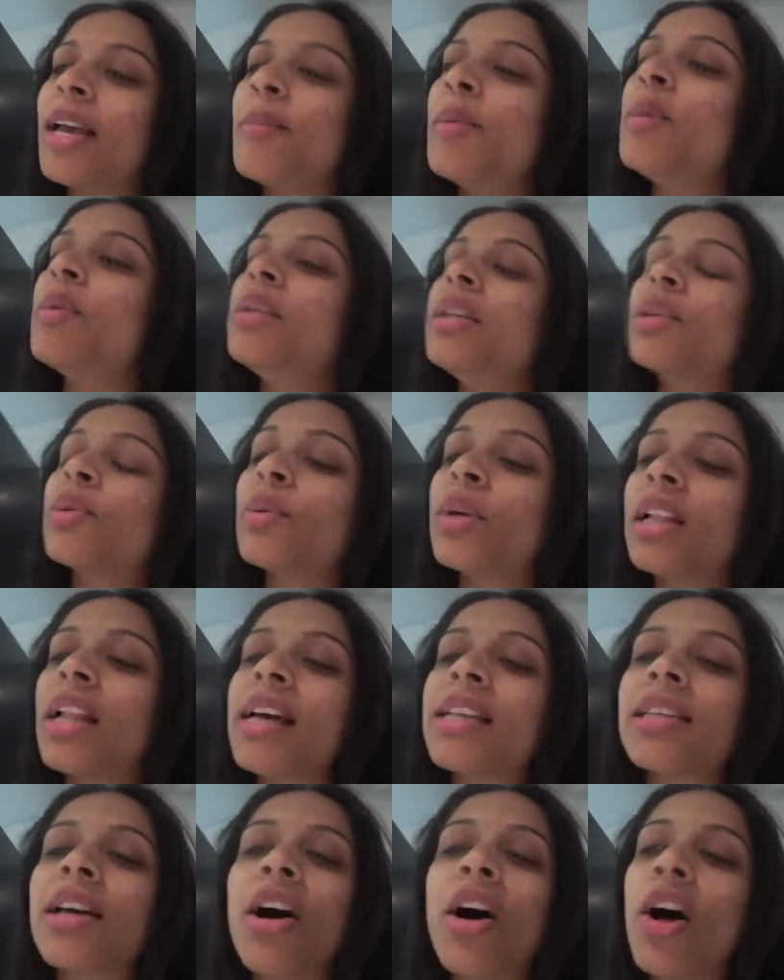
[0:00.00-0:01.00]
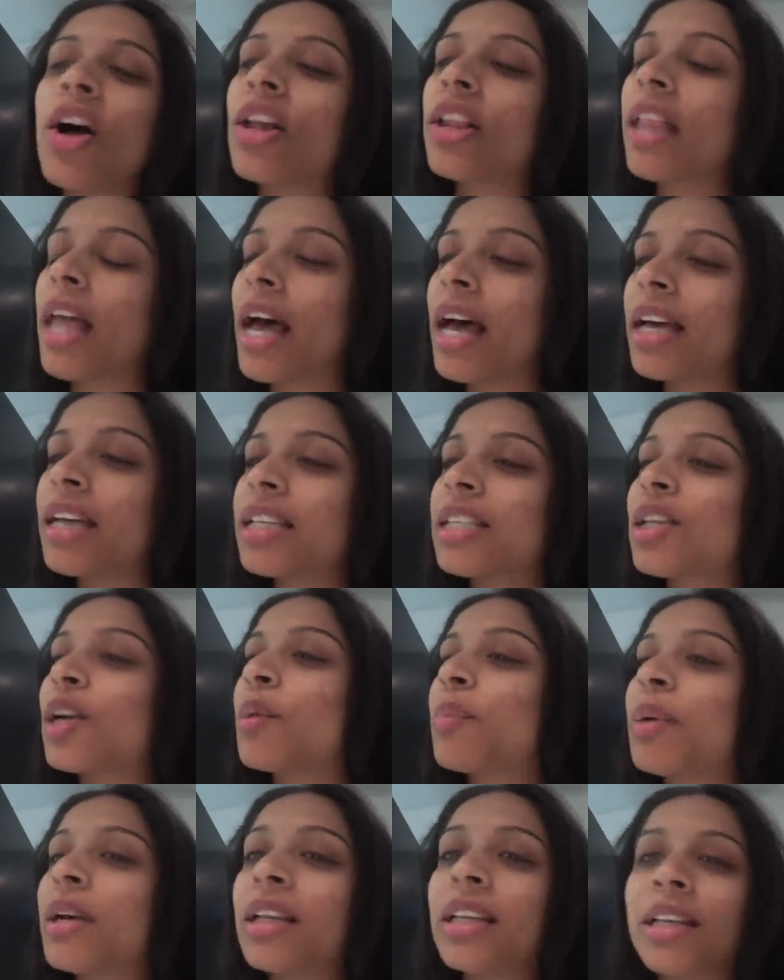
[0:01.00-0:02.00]
People need to realize that all of that is
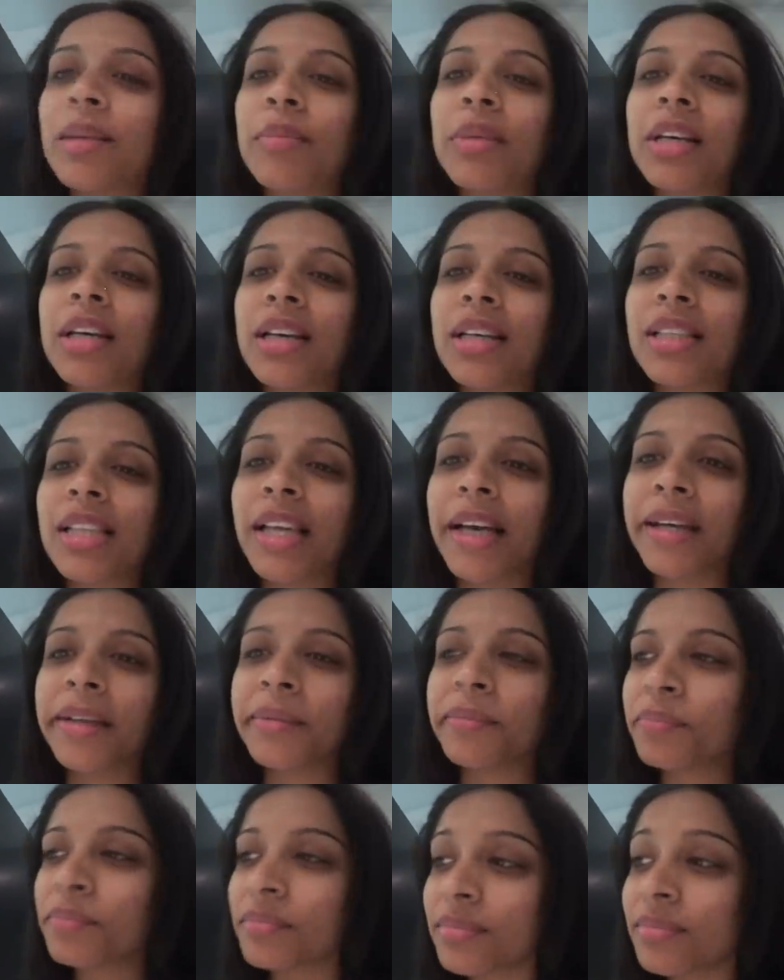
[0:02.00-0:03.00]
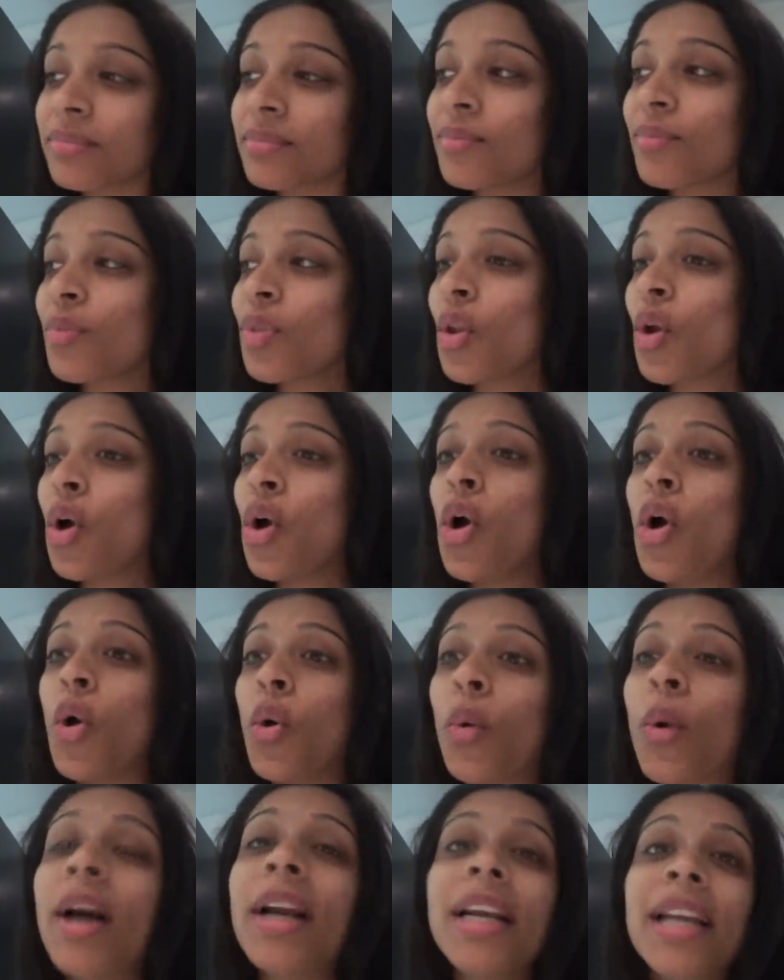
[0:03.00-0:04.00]
their opinion, because like,
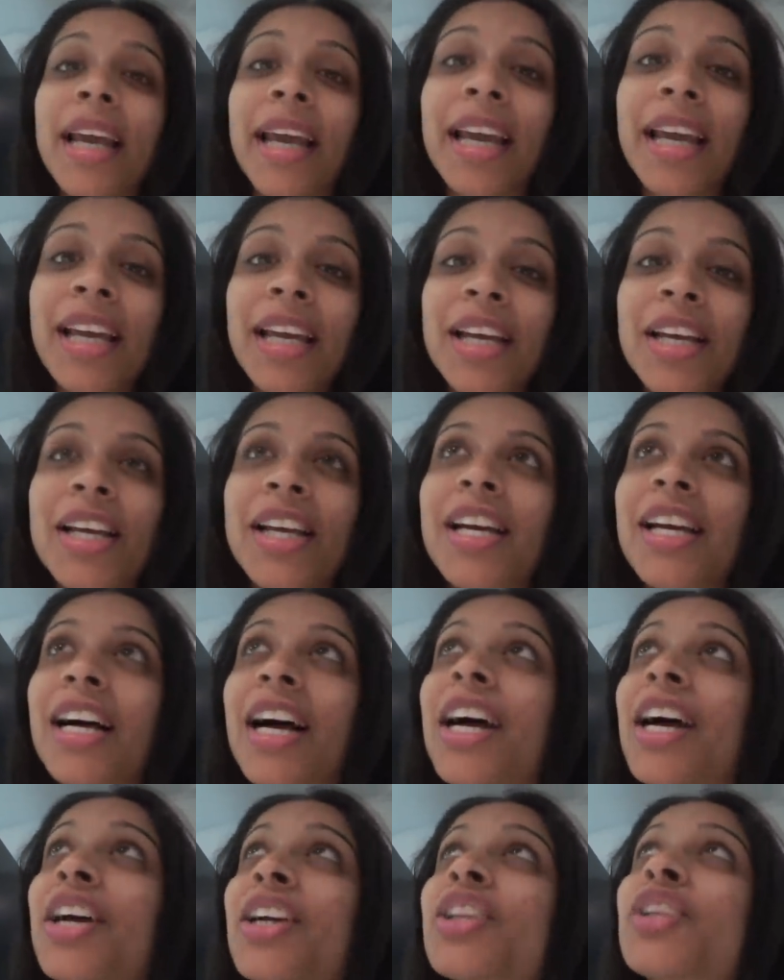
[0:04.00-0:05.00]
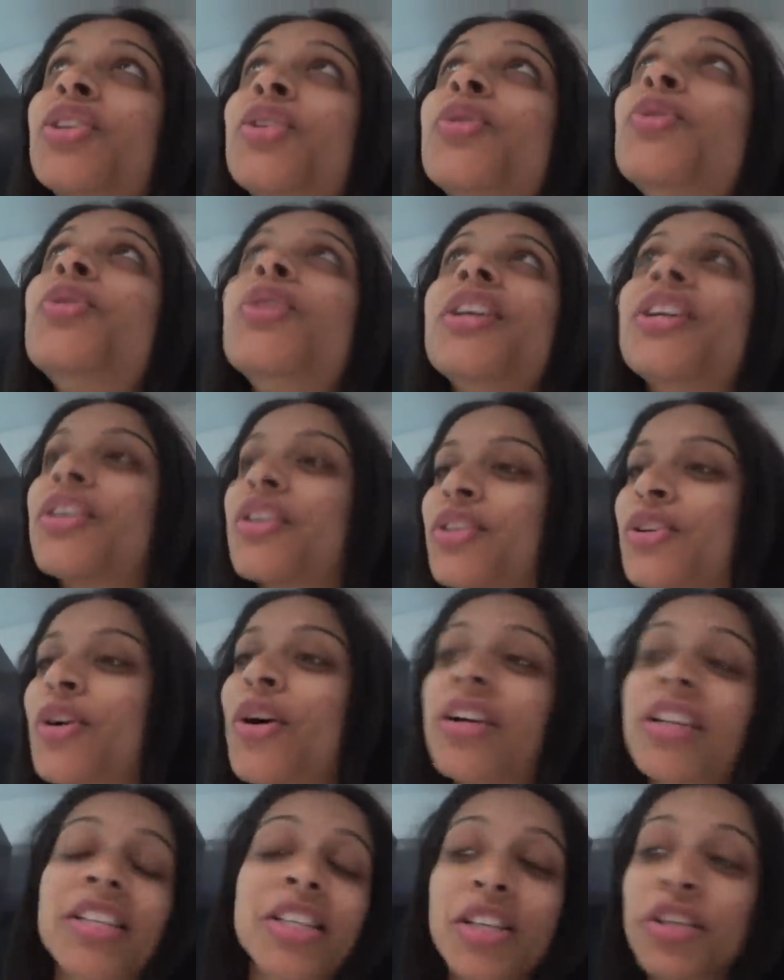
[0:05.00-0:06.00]
one day, 2 years
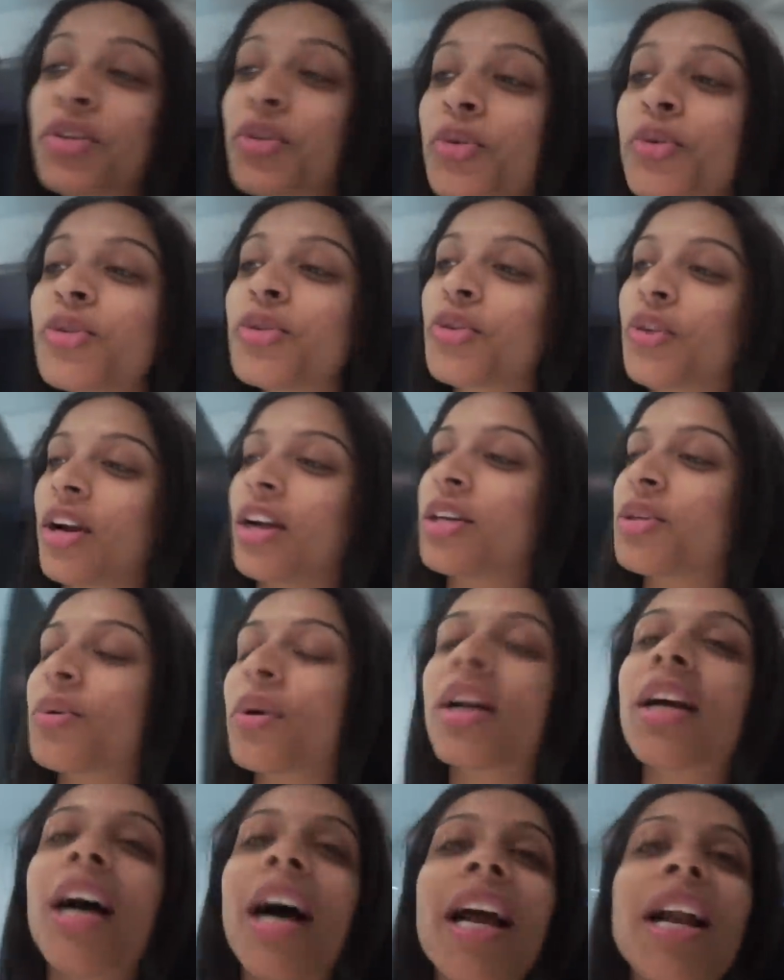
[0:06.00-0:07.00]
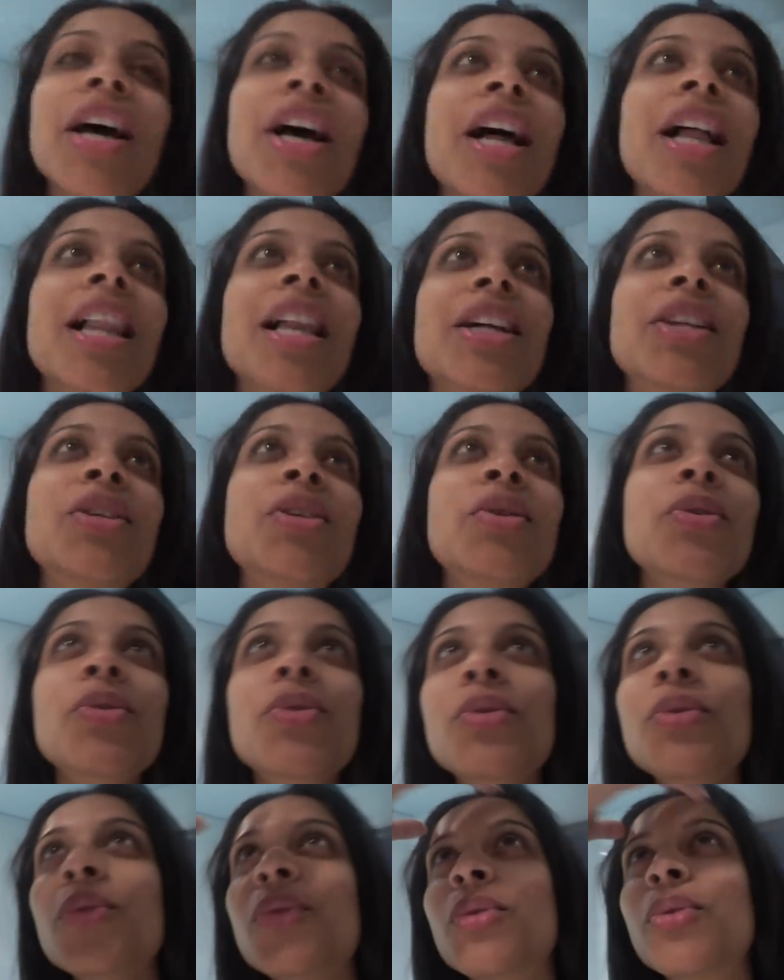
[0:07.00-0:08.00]
ago, and this is a true story, I swear to God, like
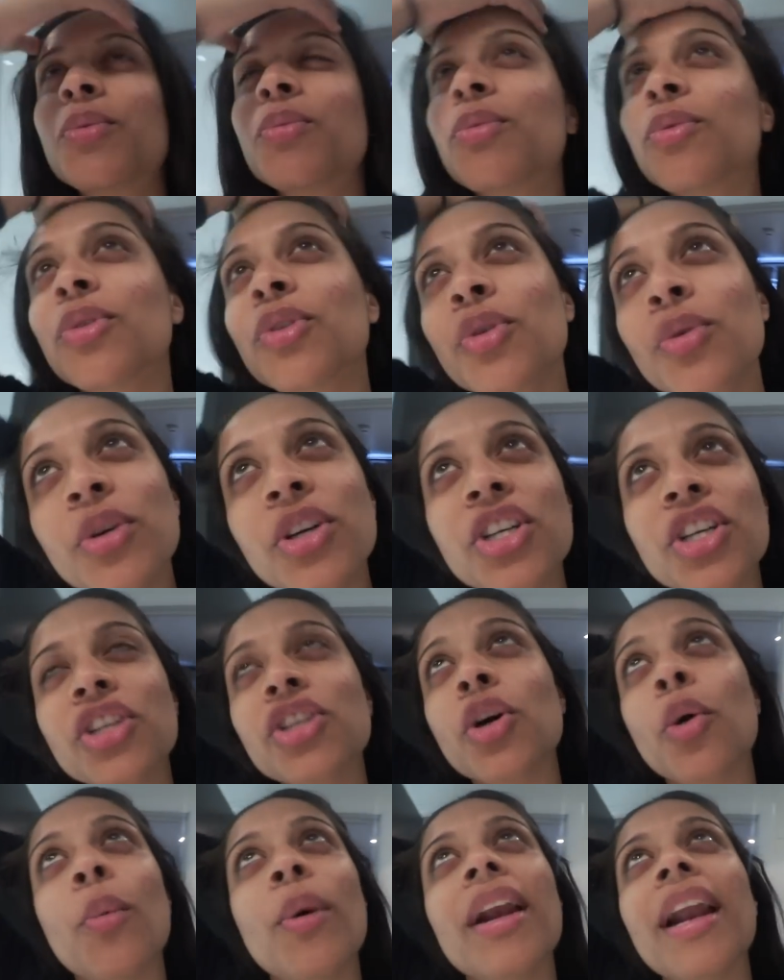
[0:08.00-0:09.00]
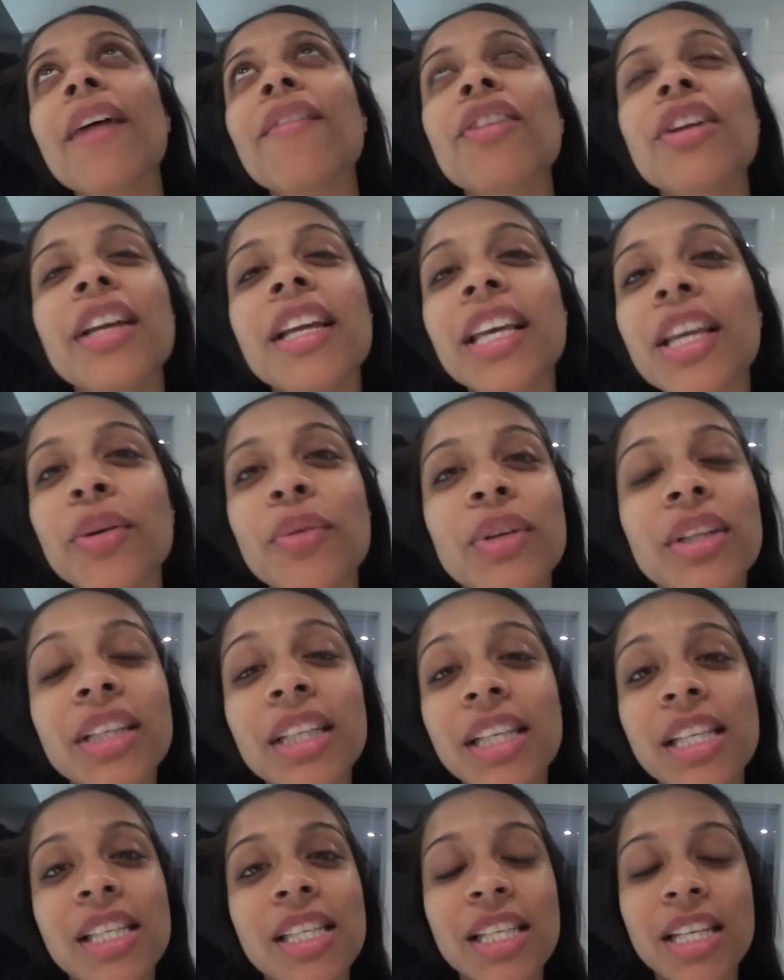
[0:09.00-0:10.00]
two-ish years ago, whenever Nicki
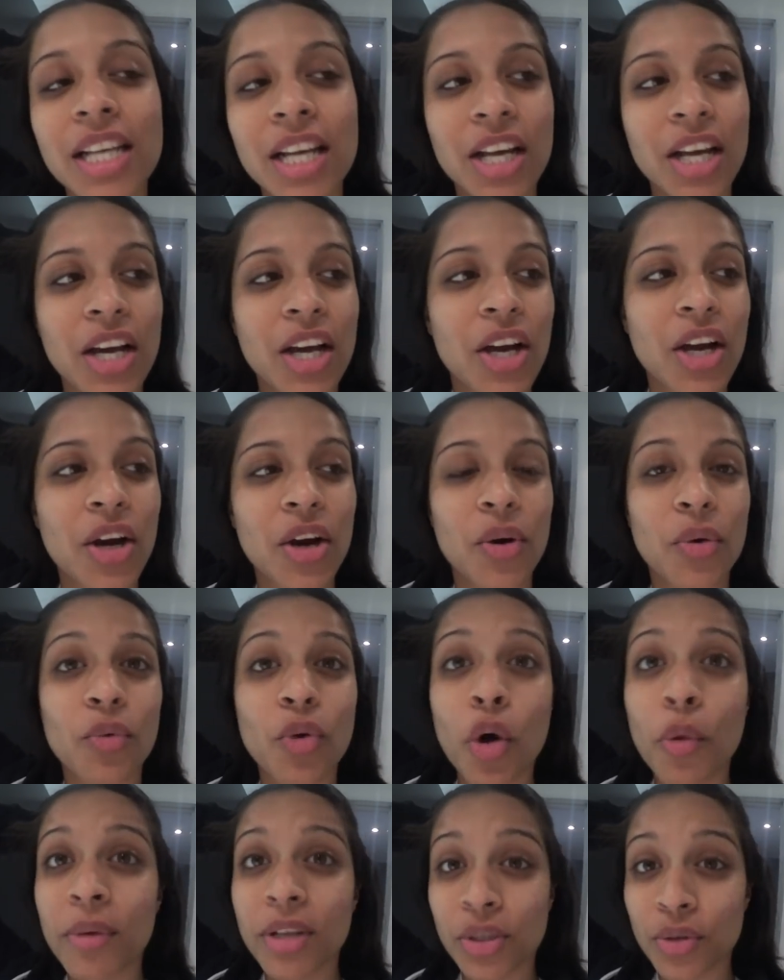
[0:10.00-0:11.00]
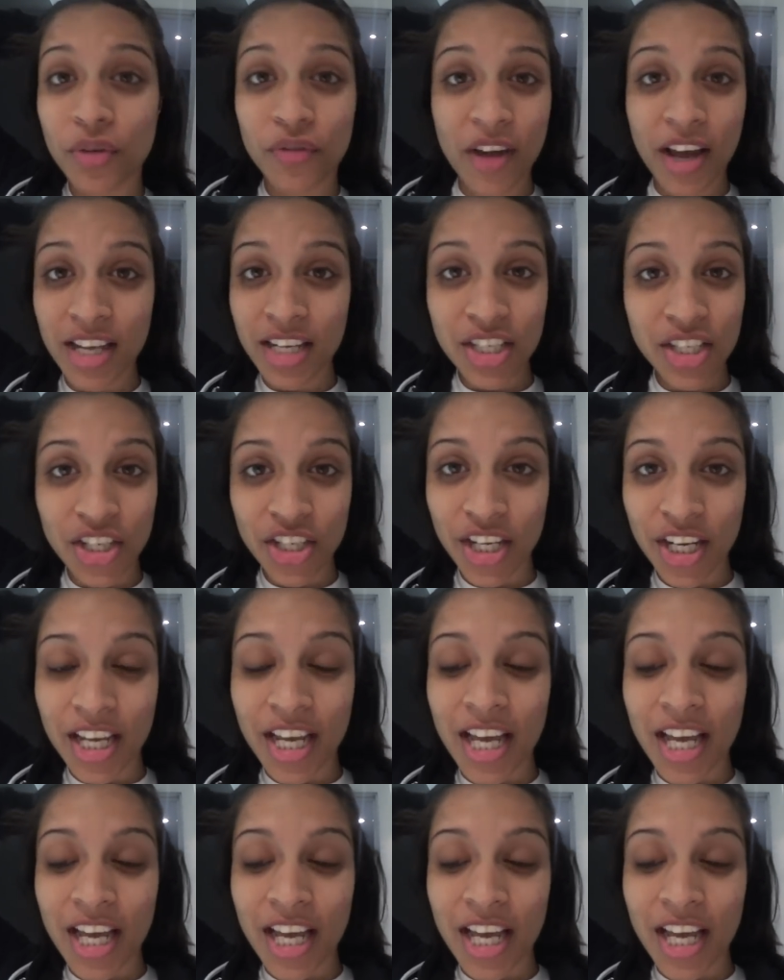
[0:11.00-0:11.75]
released Roman's Revenge,